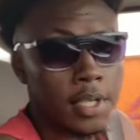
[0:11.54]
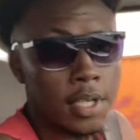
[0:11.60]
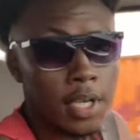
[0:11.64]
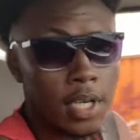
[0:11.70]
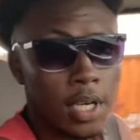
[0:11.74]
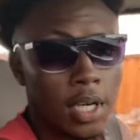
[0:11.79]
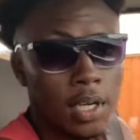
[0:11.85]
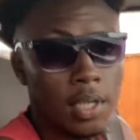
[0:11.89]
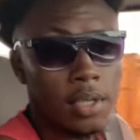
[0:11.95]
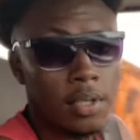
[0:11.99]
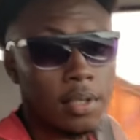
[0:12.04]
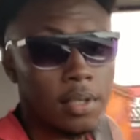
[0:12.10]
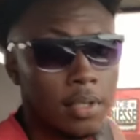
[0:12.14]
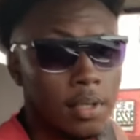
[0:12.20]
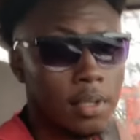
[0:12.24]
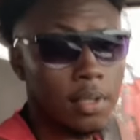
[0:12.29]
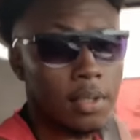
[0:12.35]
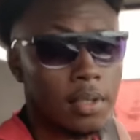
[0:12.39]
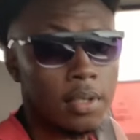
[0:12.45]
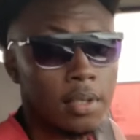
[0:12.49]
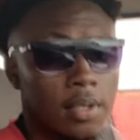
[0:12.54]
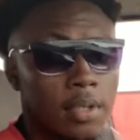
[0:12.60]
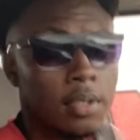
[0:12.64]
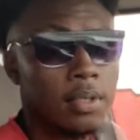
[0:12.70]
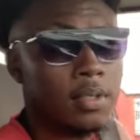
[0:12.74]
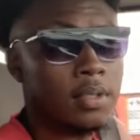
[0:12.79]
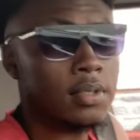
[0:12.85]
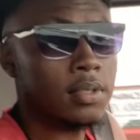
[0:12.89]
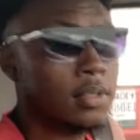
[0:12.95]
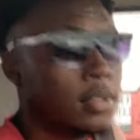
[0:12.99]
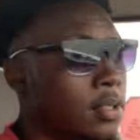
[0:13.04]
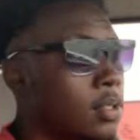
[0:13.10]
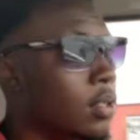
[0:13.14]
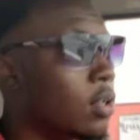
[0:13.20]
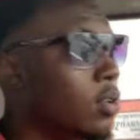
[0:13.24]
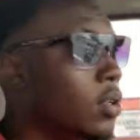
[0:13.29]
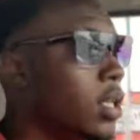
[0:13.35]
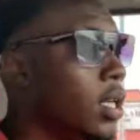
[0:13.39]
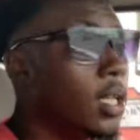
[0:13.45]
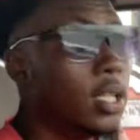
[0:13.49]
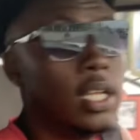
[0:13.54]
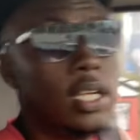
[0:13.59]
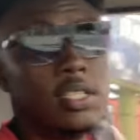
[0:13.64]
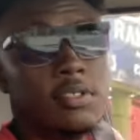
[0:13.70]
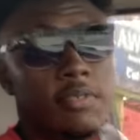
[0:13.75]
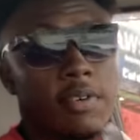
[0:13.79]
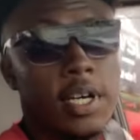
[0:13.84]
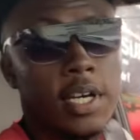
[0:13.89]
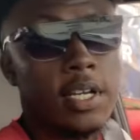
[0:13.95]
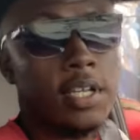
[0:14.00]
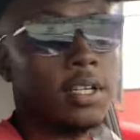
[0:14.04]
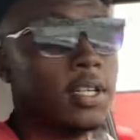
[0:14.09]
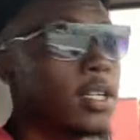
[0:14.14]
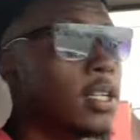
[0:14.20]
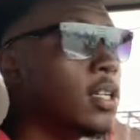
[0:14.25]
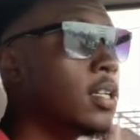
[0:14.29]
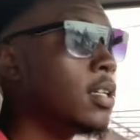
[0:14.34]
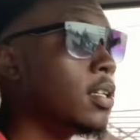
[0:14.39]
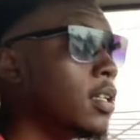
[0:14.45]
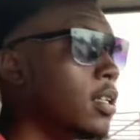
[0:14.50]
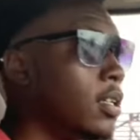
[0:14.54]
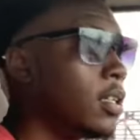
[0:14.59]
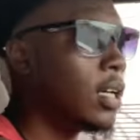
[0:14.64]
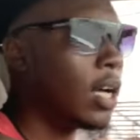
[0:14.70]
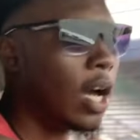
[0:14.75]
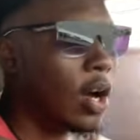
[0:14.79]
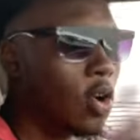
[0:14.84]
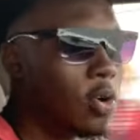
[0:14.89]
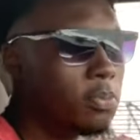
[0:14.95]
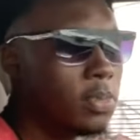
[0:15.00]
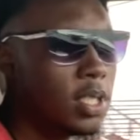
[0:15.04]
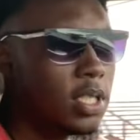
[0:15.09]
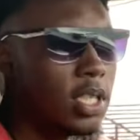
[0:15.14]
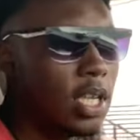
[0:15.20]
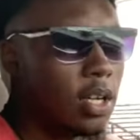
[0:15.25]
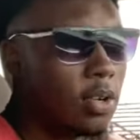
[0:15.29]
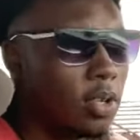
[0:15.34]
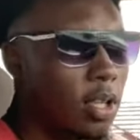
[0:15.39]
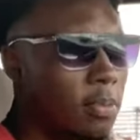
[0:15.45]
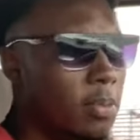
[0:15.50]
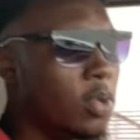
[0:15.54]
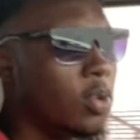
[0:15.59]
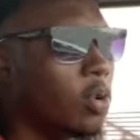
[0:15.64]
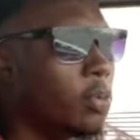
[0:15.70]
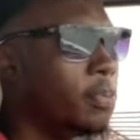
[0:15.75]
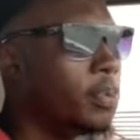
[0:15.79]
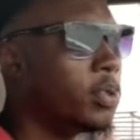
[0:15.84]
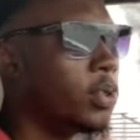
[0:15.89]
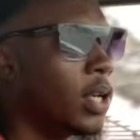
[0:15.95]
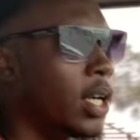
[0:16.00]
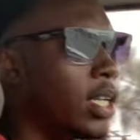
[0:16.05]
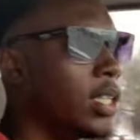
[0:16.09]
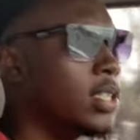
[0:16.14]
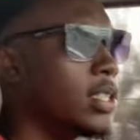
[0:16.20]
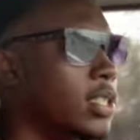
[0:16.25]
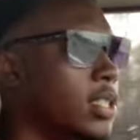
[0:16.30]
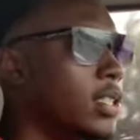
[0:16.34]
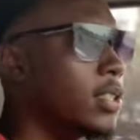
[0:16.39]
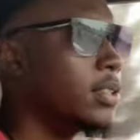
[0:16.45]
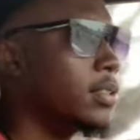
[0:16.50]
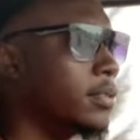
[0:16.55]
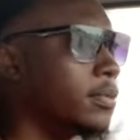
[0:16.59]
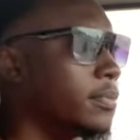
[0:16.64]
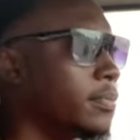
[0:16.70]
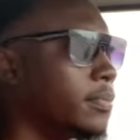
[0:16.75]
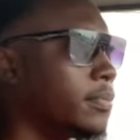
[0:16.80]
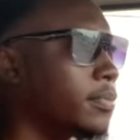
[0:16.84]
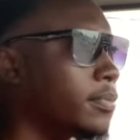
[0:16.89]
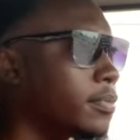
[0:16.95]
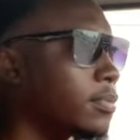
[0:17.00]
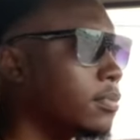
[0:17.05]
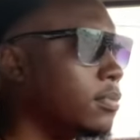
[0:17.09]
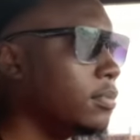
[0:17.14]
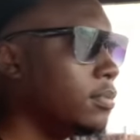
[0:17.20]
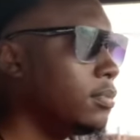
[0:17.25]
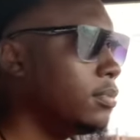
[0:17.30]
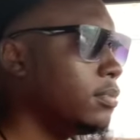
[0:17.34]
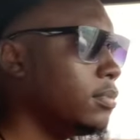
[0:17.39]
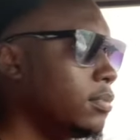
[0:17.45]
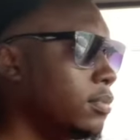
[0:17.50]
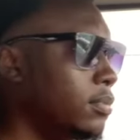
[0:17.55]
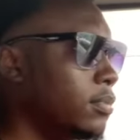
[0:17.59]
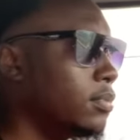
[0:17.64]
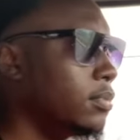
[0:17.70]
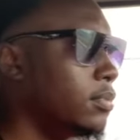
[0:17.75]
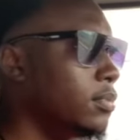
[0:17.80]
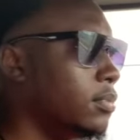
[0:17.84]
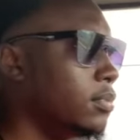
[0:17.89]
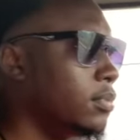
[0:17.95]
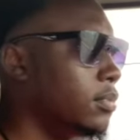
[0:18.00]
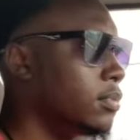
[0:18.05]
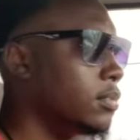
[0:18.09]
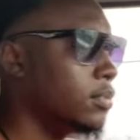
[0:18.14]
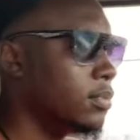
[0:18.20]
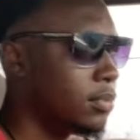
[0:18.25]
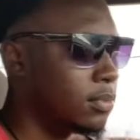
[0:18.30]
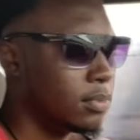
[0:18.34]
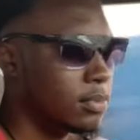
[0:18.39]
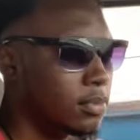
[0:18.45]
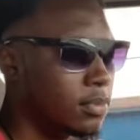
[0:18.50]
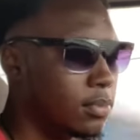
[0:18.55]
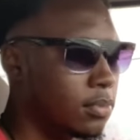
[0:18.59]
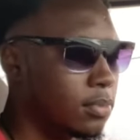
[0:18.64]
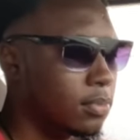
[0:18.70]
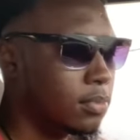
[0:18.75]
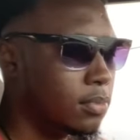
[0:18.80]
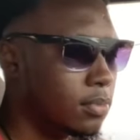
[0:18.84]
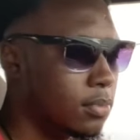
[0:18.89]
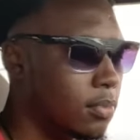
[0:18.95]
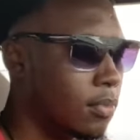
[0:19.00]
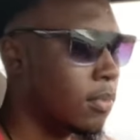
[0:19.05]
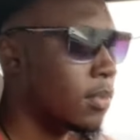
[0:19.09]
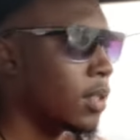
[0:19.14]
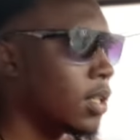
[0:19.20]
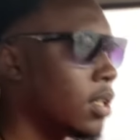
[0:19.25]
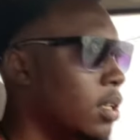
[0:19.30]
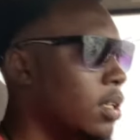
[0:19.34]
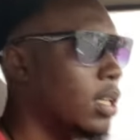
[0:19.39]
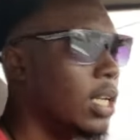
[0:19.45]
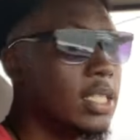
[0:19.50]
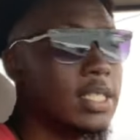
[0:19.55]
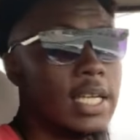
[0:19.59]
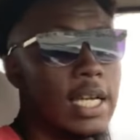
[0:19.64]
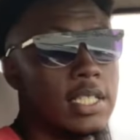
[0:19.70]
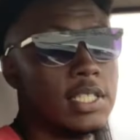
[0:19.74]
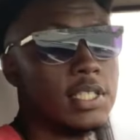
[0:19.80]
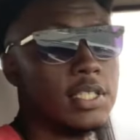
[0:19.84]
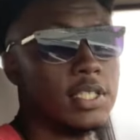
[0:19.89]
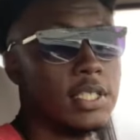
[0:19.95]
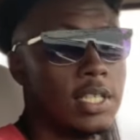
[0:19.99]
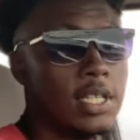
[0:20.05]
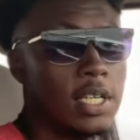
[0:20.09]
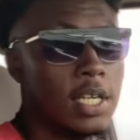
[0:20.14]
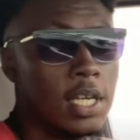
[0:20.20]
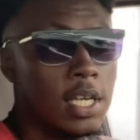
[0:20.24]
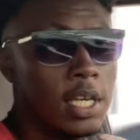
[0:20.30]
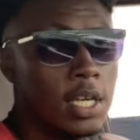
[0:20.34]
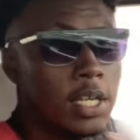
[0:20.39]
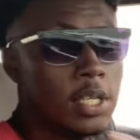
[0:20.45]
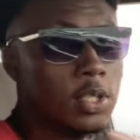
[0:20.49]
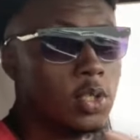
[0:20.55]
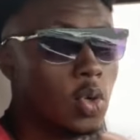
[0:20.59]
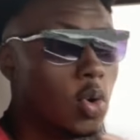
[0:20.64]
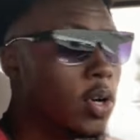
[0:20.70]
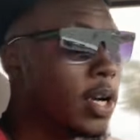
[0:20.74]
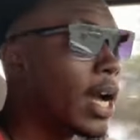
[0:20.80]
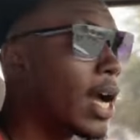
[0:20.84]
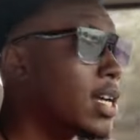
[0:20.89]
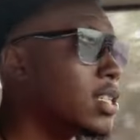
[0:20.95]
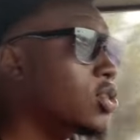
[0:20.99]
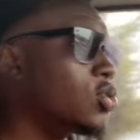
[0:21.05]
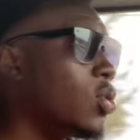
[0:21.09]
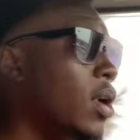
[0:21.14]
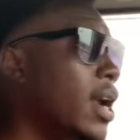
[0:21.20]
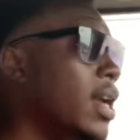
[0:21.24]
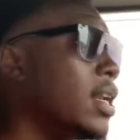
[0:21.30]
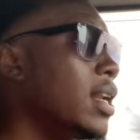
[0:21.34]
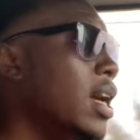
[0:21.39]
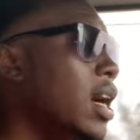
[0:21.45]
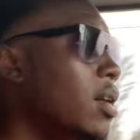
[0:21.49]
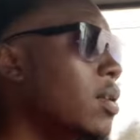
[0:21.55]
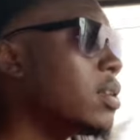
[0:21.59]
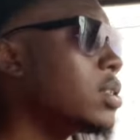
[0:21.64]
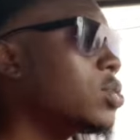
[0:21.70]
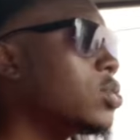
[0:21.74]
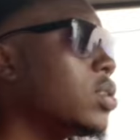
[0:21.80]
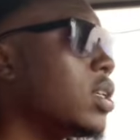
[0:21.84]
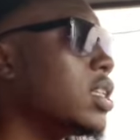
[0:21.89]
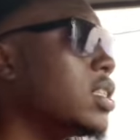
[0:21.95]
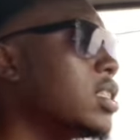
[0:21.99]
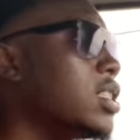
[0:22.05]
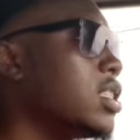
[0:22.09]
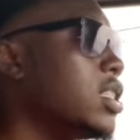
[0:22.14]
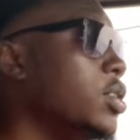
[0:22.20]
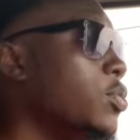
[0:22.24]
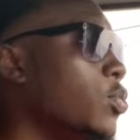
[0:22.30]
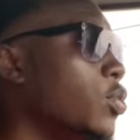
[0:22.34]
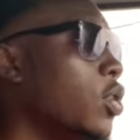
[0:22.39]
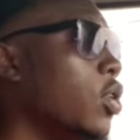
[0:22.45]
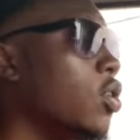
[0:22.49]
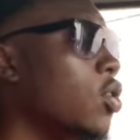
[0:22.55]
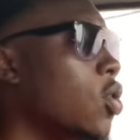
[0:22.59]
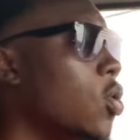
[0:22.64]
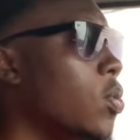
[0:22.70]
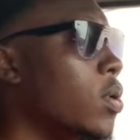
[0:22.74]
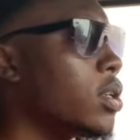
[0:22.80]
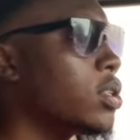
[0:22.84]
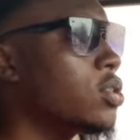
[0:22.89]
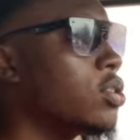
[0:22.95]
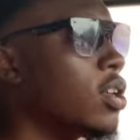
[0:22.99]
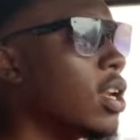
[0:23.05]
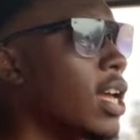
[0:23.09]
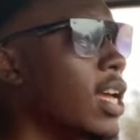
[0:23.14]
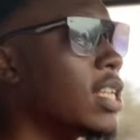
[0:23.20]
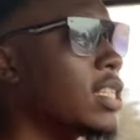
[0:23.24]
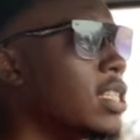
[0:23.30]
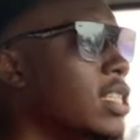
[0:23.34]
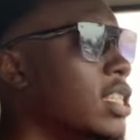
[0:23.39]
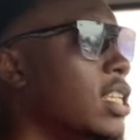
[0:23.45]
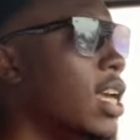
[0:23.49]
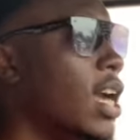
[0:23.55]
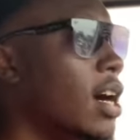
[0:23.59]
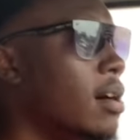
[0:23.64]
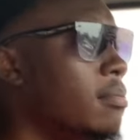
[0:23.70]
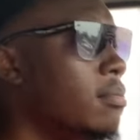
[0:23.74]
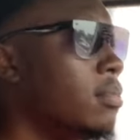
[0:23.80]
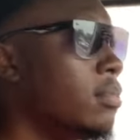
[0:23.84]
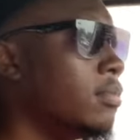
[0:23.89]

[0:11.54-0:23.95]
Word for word: Huh? It is recorded. Okay, that's fine. Yeah. I hope this is not going to be copyright. I do not know. I think it will be. Let's cut it. So guys, right now, as you can see, we are going to the ATM.